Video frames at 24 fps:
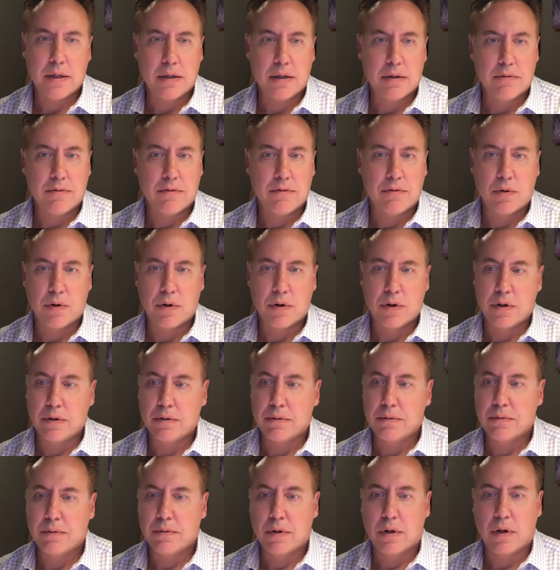And
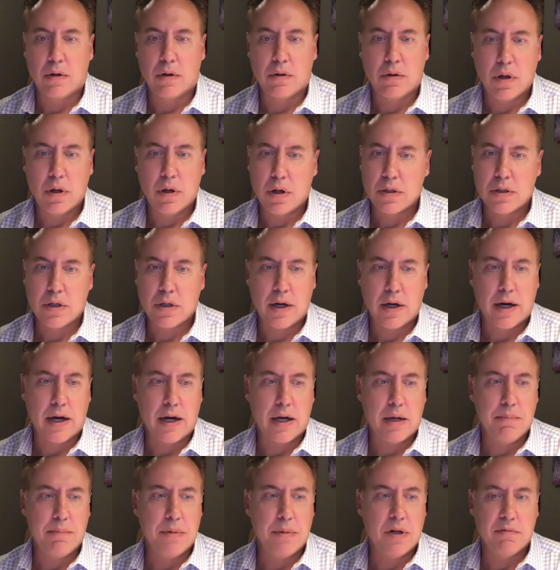for a long
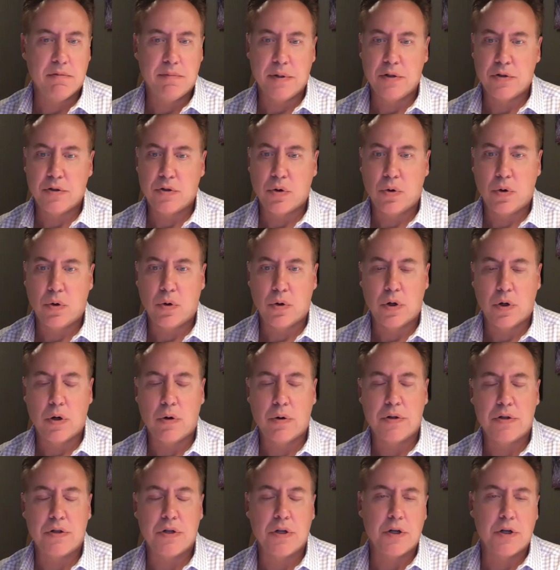time, men have been told, "Oh,
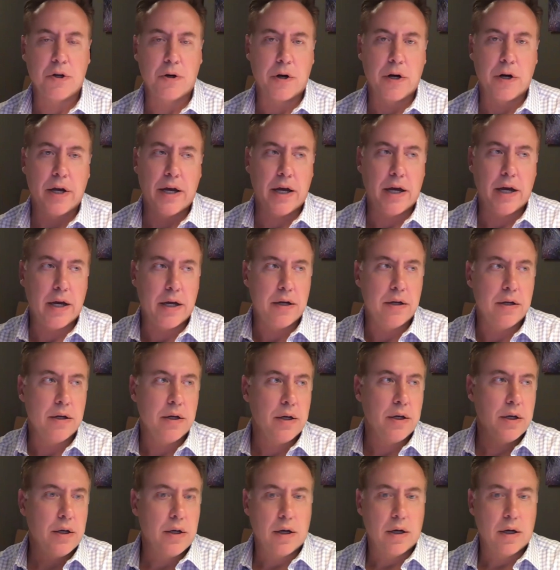it's in your head.